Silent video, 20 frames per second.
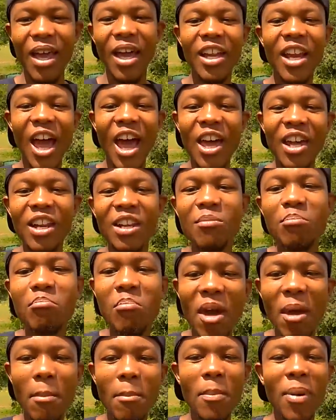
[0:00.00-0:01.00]
And I
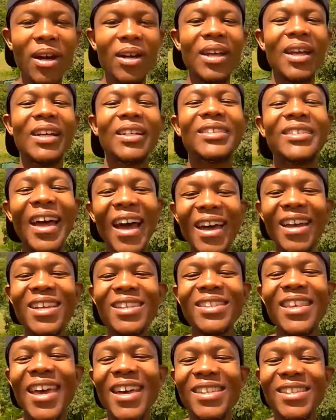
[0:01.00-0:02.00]
remembered that
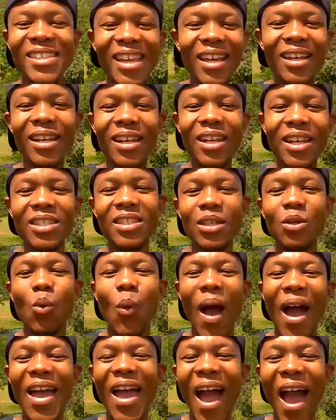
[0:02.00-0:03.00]
is the exact
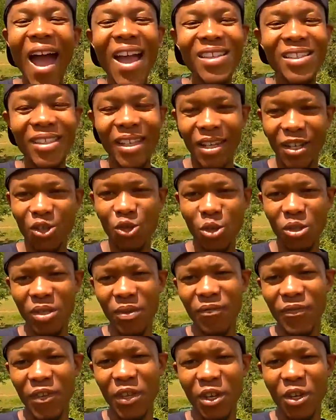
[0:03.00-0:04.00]
reason why I started
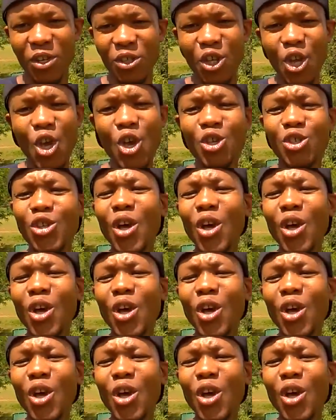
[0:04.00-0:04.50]
shooting videos.